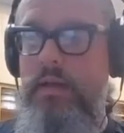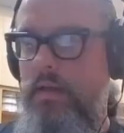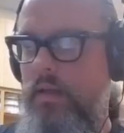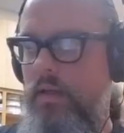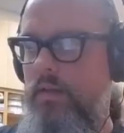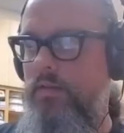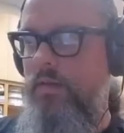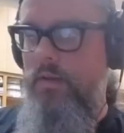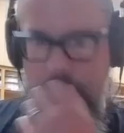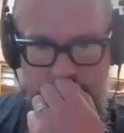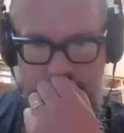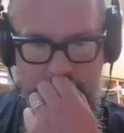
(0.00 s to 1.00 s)
And
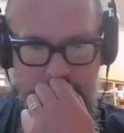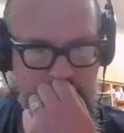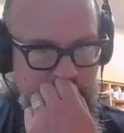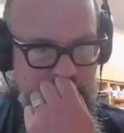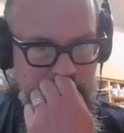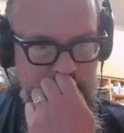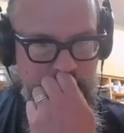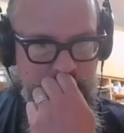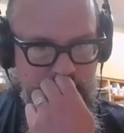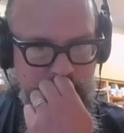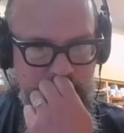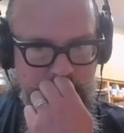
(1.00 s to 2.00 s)
so I thought, well,
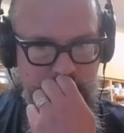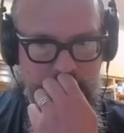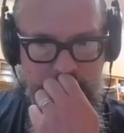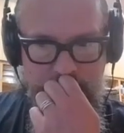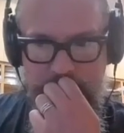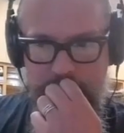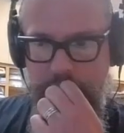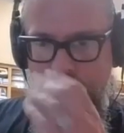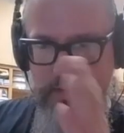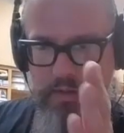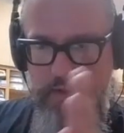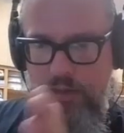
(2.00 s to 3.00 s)
let me
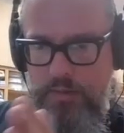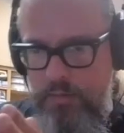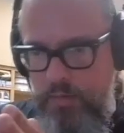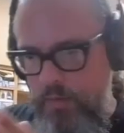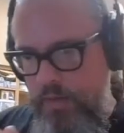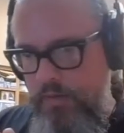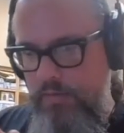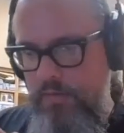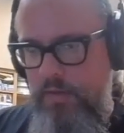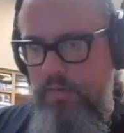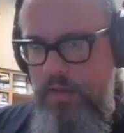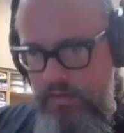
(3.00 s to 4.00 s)
look through it and
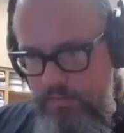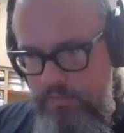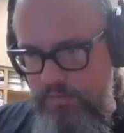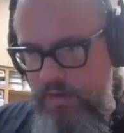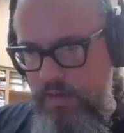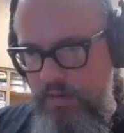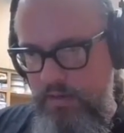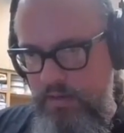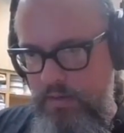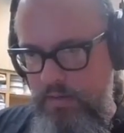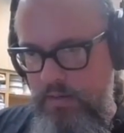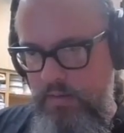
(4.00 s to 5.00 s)
see if I can find
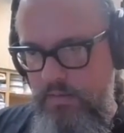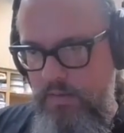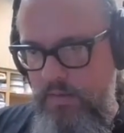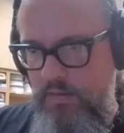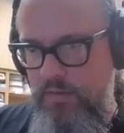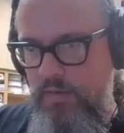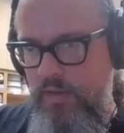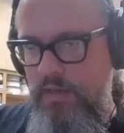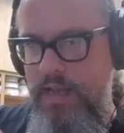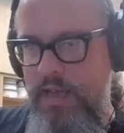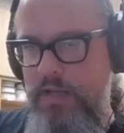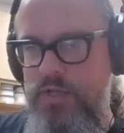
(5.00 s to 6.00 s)
a
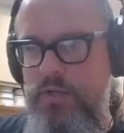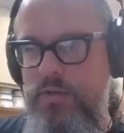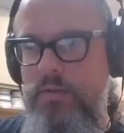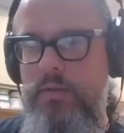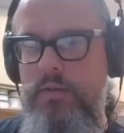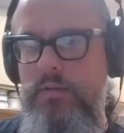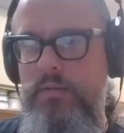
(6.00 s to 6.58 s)
natural